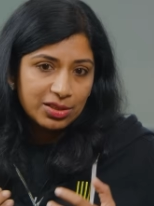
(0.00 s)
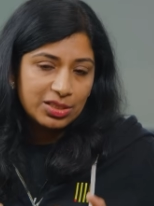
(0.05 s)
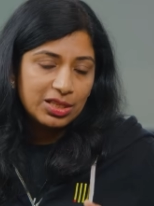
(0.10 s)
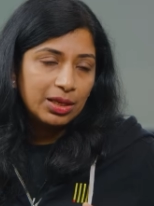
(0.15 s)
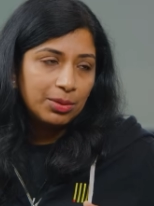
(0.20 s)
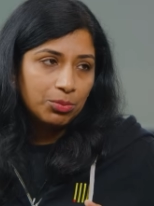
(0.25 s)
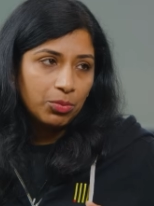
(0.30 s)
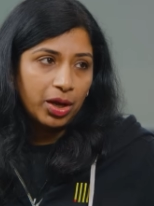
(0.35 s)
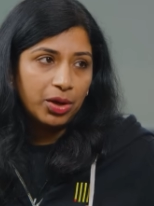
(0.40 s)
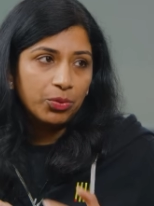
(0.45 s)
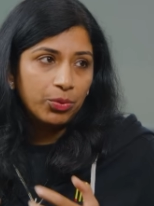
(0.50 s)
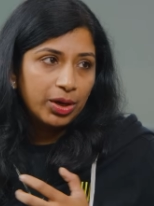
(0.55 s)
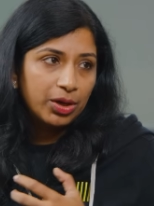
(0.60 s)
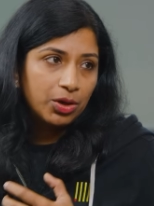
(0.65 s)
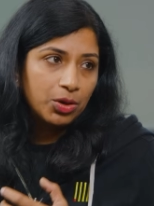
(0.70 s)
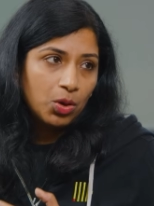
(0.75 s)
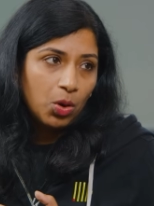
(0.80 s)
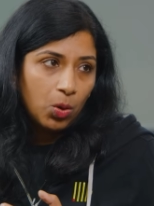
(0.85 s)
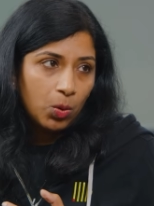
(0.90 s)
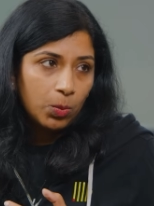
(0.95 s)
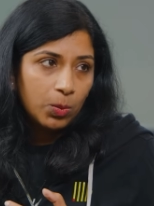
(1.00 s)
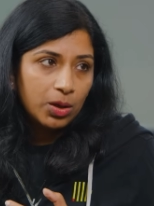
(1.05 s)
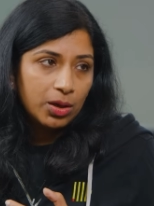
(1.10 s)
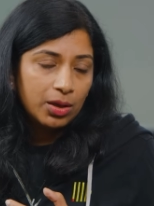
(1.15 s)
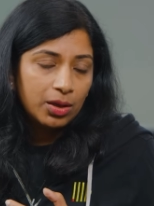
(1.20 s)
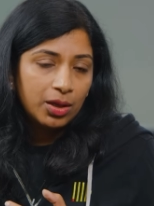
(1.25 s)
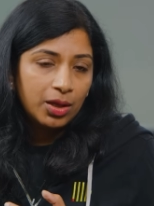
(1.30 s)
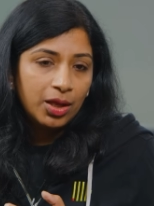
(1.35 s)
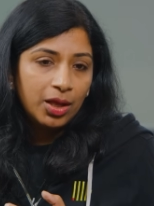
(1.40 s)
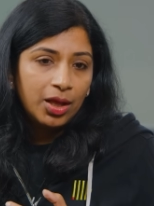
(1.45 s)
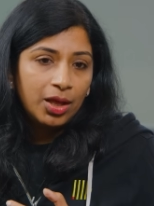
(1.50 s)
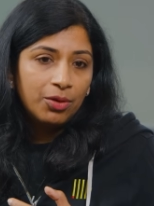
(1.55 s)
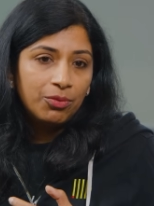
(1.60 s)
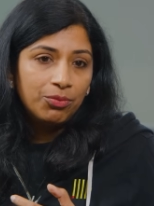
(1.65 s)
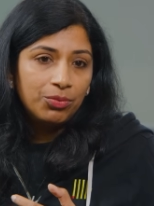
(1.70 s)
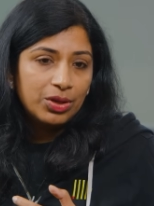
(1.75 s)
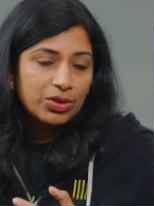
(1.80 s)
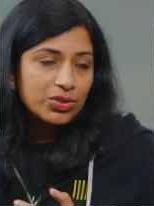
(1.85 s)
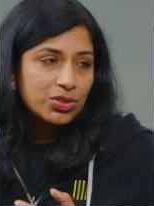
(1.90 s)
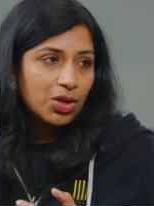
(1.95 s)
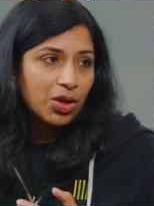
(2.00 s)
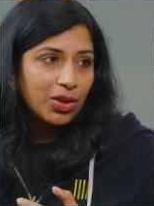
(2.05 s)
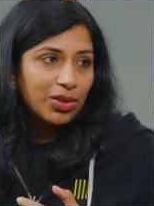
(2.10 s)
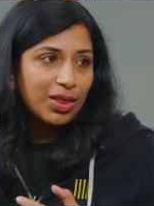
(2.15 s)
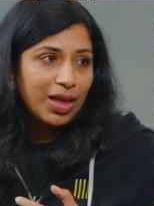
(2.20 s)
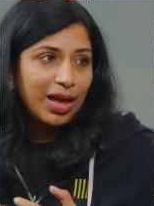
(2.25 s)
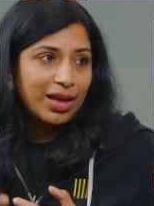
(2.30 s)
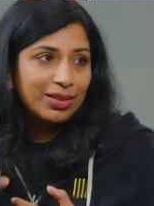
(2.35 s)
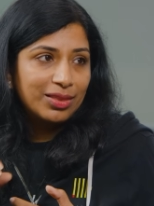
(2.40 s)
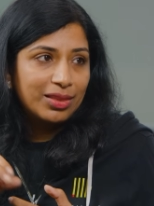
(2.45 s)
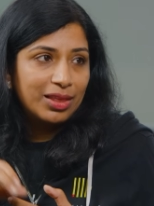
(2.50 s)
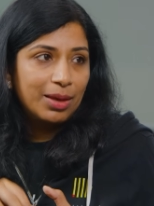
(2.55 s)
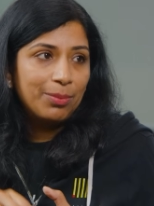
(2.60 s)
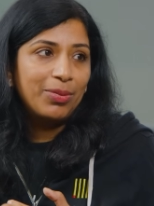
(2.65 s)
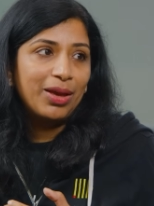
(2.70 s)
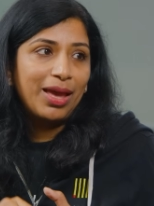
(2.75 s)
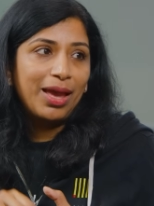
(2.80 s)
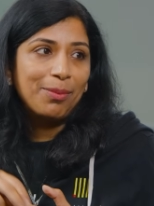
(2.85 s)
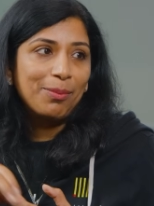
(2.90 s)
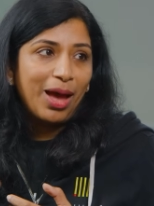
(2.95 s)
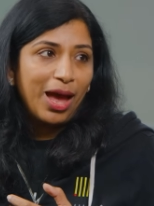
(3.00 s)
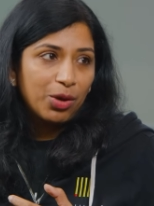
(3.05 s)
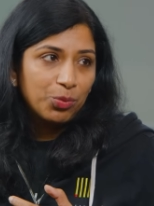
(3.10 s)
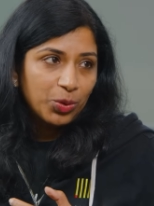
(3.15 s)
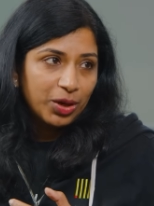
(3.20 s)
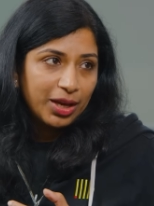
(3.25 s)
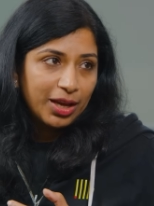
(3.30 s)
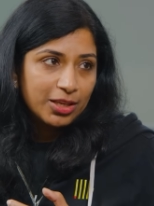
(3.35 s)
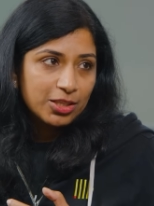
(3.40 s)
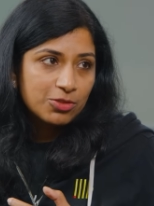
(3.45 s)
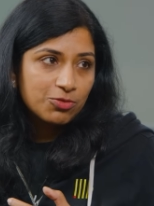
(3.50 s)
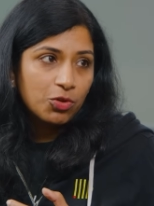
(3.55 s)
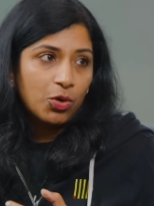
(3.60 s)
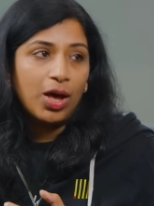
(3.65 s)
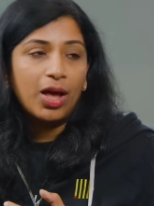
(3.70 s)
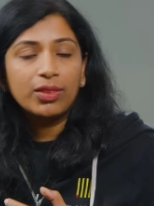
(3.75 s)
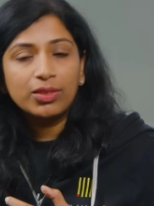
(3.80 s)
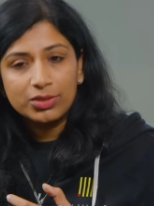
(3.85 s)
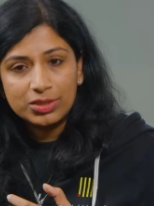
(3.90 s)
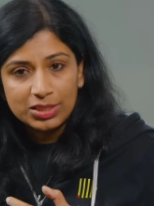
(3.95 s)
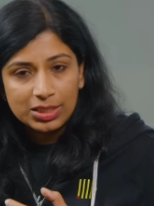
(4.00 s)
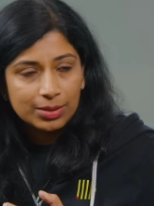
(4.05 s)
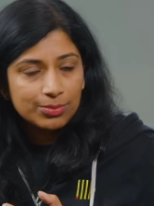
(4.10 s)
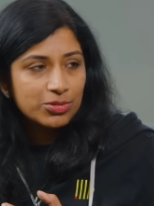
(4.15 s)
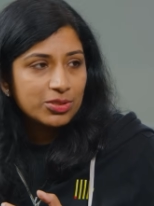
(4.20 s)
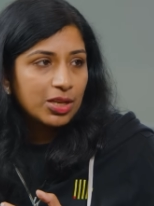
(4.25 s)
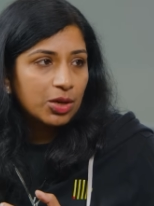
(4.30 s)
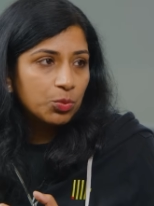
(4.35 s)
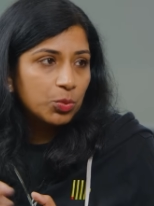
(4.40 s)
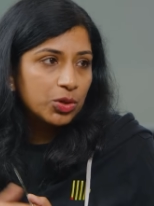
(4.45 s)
team migrated over, we saw that they became advocates for other teams that were